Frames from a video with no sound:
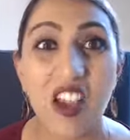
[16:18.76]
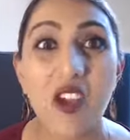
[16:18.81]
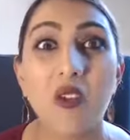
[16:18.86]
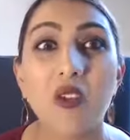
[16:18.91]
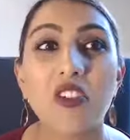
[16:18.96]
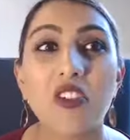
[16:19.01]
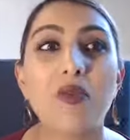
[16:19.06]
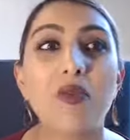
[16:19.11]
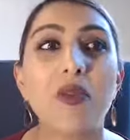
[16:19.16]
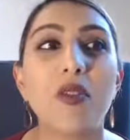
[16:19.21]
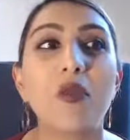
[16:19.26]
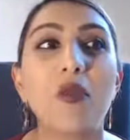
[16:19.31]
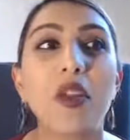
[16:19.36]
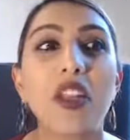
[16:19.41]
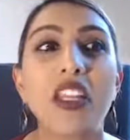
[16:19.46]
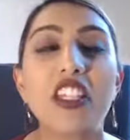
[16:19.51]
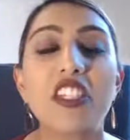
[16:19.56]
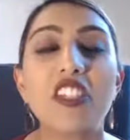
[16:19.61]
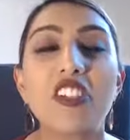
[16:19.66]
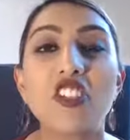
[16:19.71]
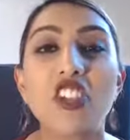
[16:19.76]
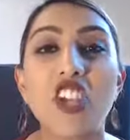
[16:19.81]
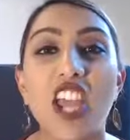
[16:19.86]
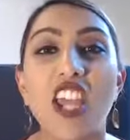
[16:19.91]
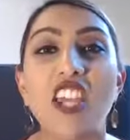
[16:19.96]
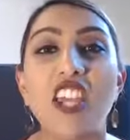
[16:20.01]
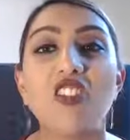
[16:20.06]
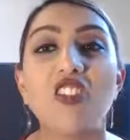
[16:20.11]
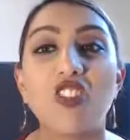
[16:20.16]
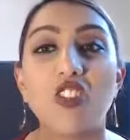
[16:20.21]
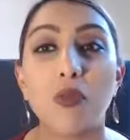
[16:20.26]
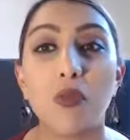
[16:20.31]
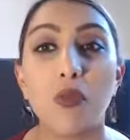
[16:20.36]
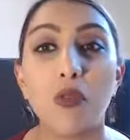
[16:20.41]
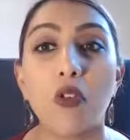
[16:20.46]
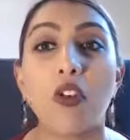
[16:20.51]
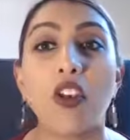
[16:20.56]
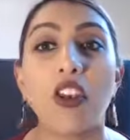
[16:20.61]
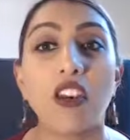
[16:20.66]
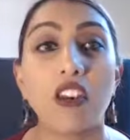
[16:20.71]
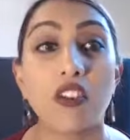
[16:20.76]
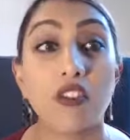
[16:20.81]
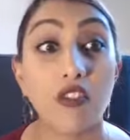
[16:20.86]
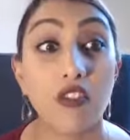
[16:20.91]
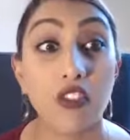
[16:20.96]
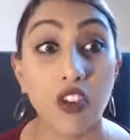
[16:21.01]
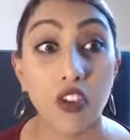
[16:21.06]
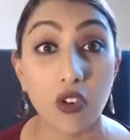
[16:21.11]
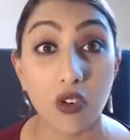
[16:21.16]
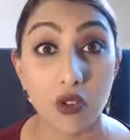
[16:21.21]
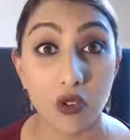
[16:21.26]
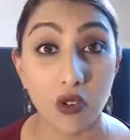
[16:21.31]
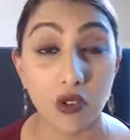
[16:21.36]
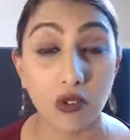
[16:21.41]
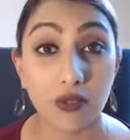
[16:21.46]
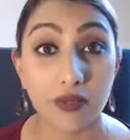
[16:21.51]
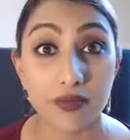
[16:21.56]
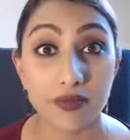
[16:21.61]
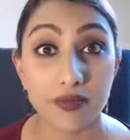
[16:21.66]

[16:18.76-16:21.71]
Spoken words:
Would you be willing to change your point of view